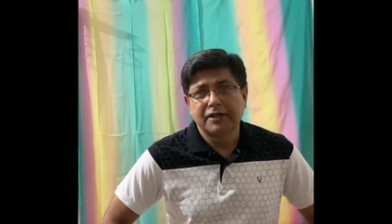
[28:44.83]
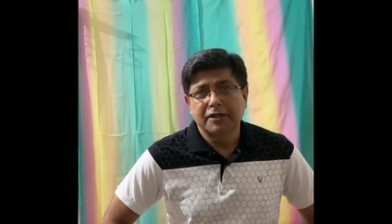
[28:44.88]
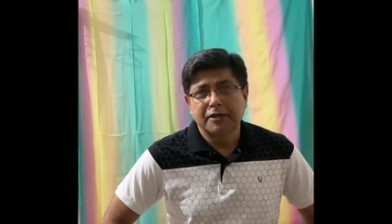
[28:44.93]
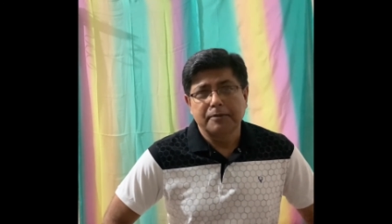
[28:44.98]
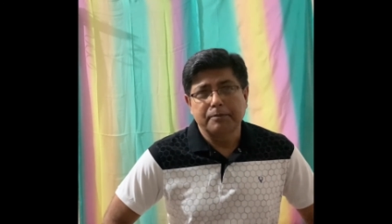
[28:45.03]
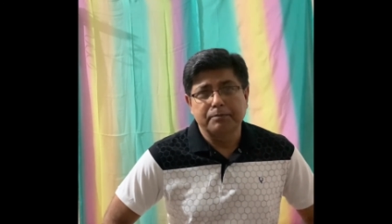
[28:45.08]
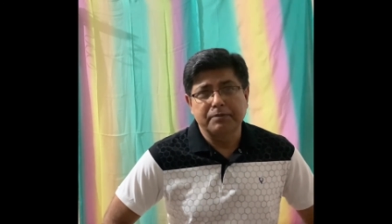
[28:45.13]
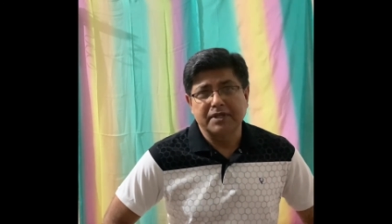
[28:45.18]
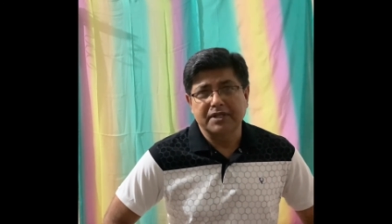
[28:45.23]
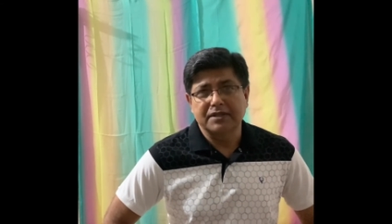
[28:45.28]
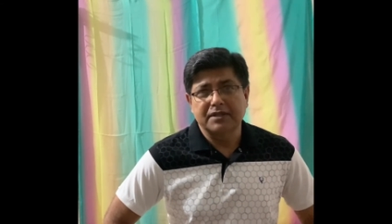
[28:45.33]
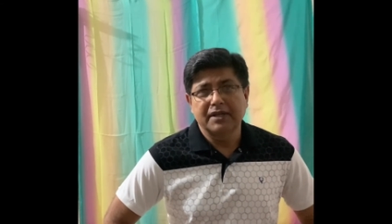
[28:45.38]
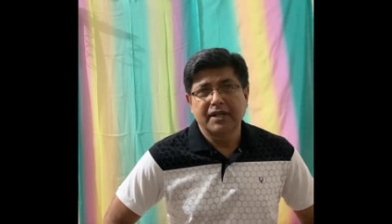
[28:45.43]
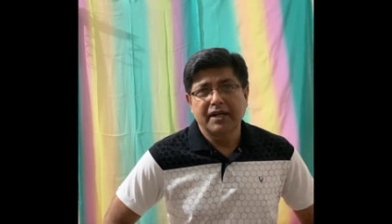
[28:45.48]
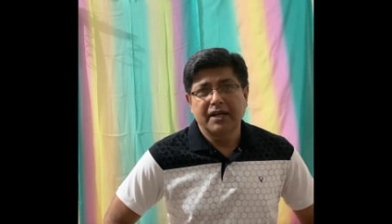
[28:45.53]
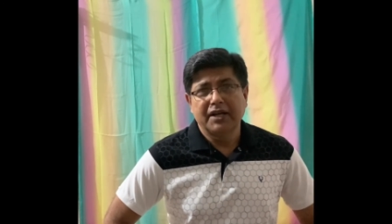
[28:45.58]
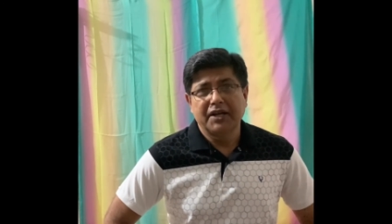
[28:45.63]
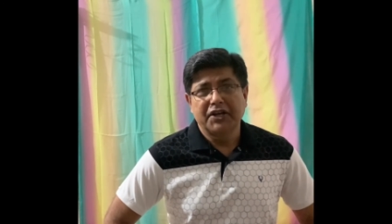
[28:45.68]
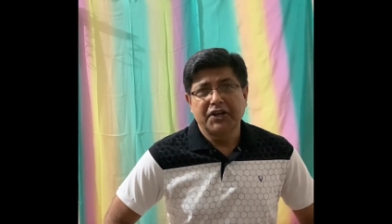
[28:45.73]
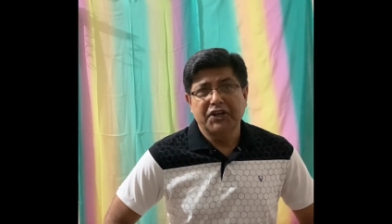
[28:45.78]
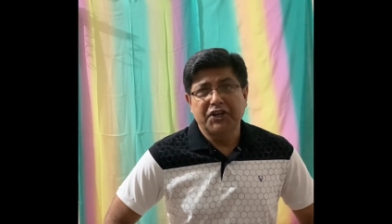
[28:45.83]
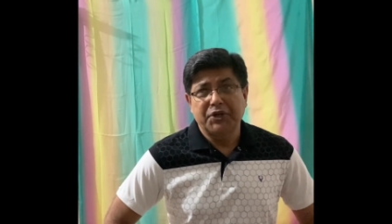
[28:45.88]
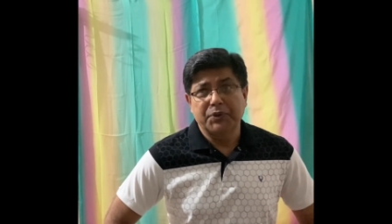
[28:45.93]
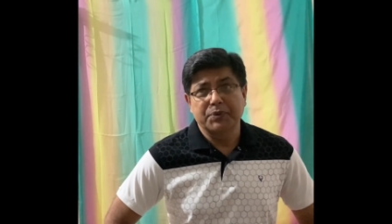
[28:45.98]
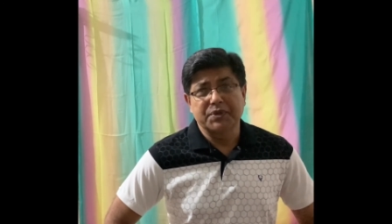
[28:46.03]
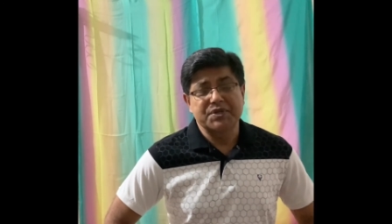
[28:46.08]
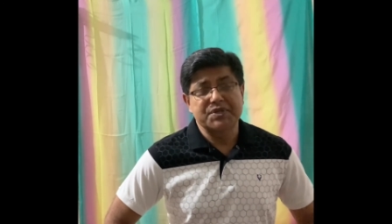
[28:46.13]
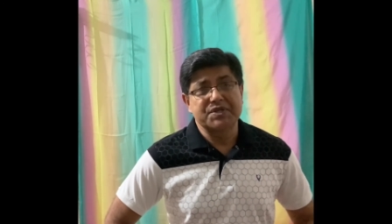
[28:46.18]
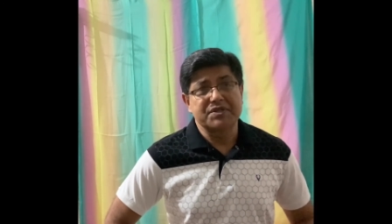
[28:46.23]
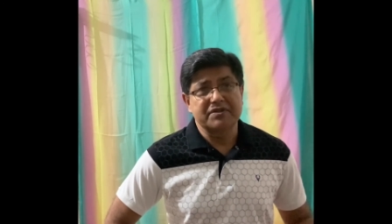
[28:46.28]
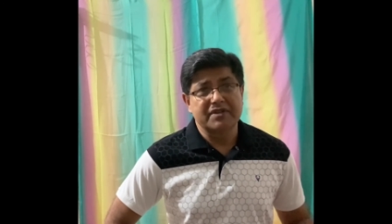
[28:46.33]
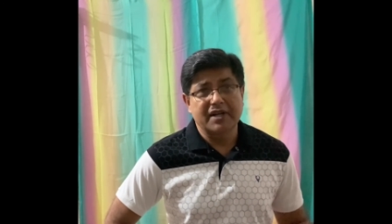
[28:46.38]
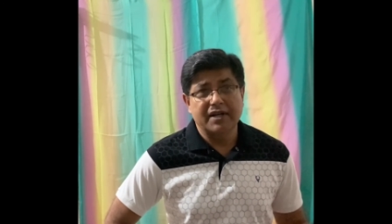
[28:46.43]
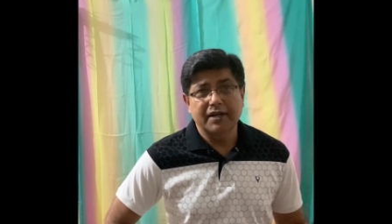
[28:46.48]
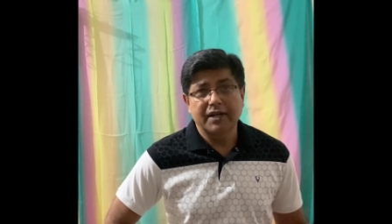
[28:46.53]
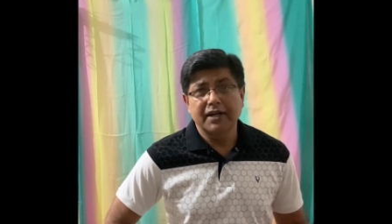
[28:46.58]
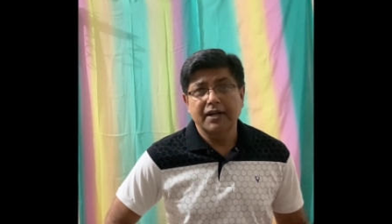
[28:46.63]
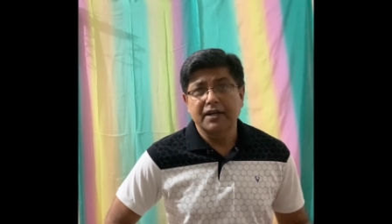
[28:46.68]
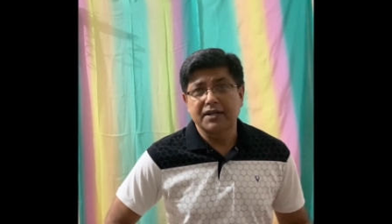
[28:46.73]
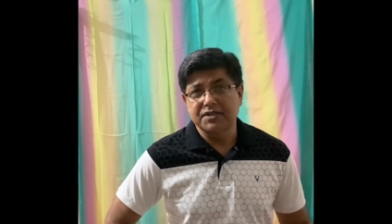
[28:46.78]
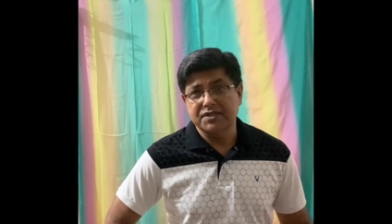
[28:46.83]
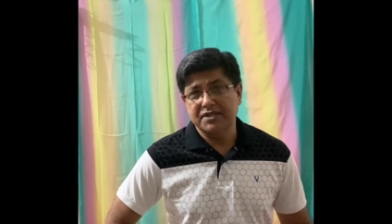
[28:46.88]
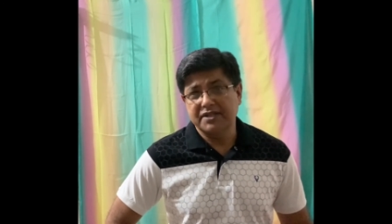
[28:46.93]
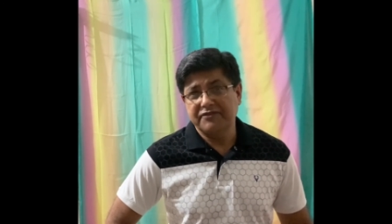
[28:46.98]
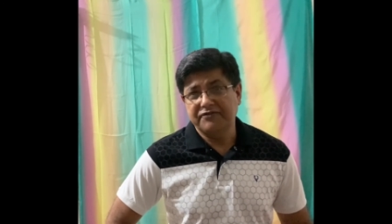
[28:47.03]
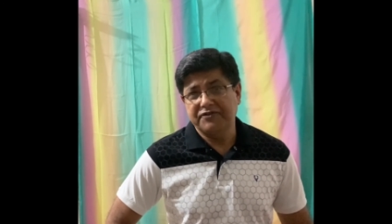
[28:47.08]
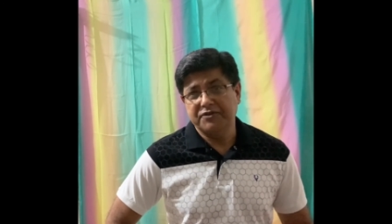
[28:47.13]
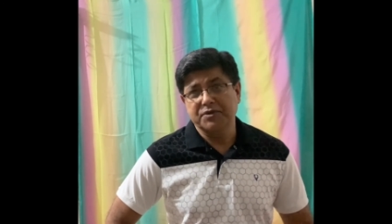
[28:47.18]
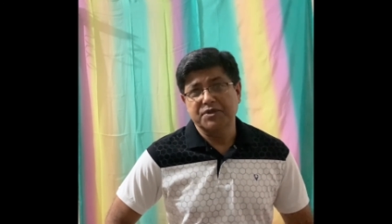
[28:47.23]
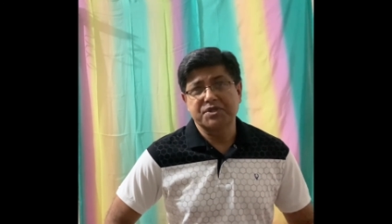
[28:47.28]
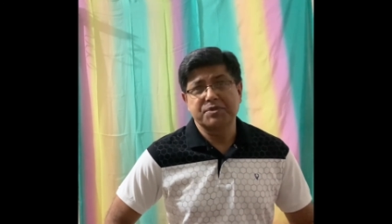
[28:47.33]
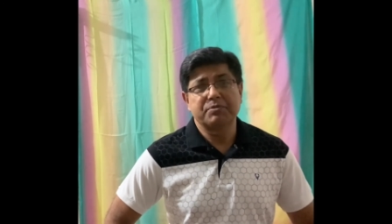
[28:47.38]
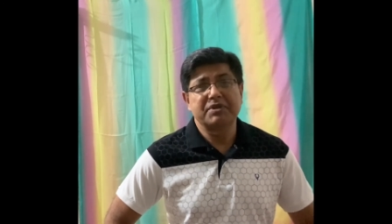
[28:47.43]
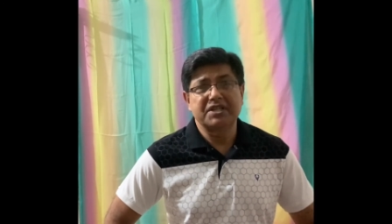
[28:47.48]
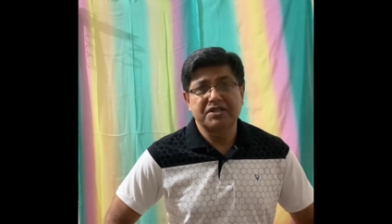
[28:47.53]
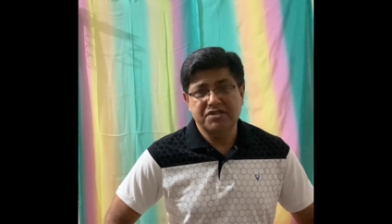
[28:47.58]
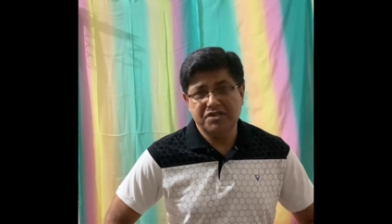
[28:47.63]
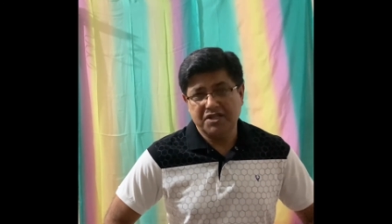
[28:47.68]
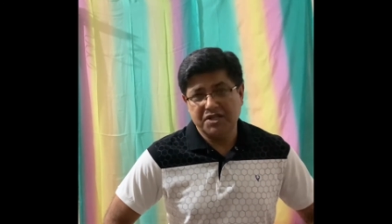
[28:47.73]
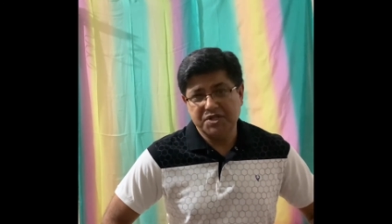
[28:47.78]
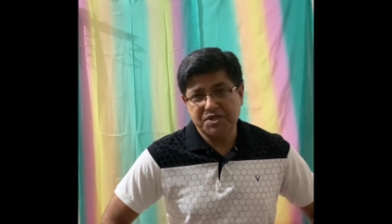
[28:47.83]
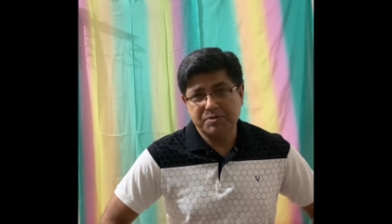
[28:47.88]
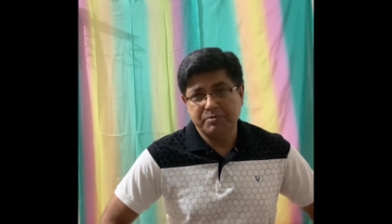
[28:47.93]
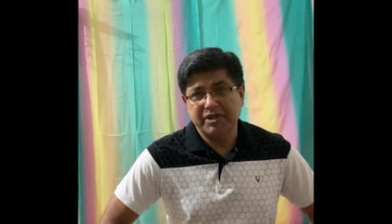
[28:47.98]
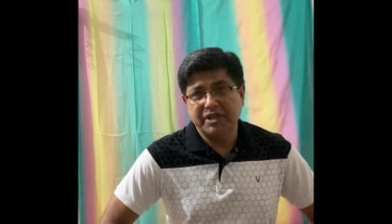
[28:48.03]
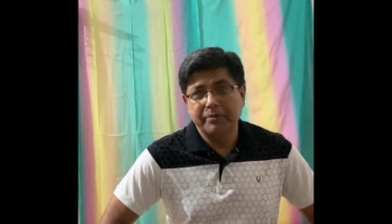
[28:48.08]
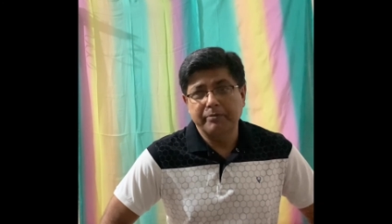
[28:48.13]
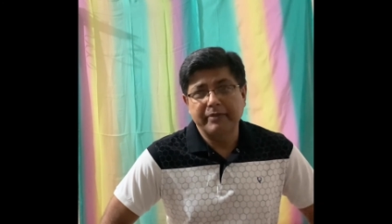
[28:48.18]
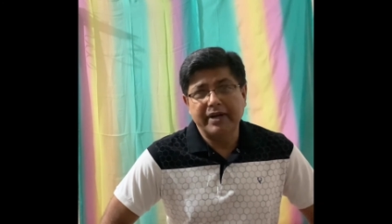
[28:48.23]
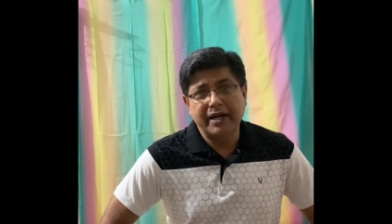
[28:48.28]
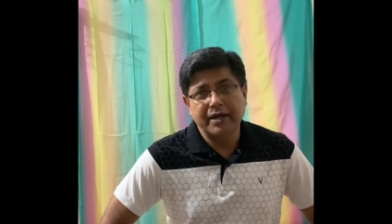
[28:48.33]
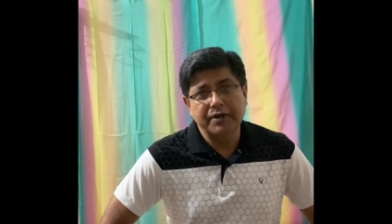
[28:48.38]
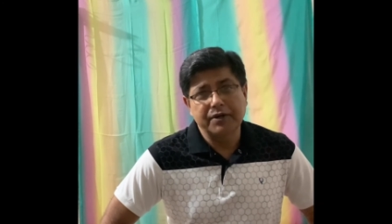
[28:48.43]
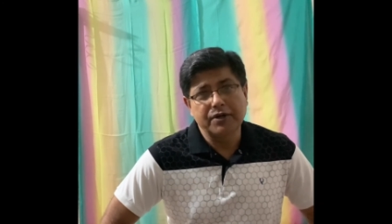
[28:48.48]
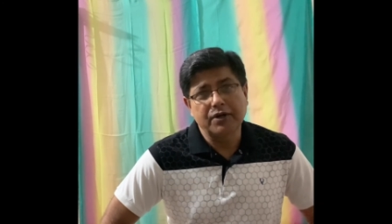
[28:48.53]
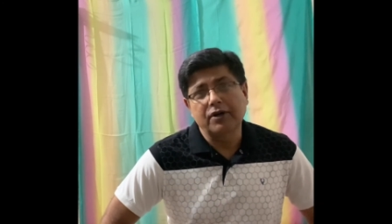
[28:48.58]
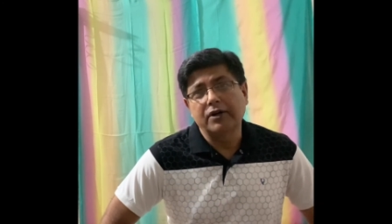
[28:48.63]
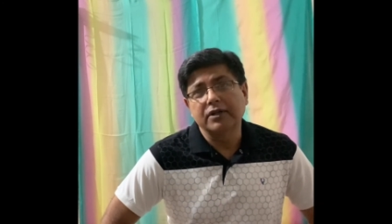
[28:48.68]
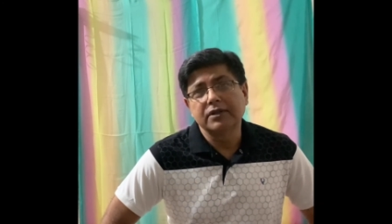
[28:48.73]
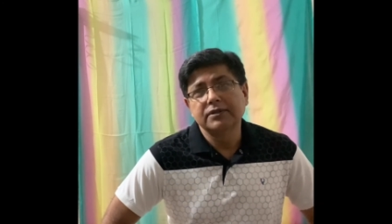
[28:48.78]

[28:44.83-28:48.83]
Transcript: but he was running as if he was being chased by a mad dog.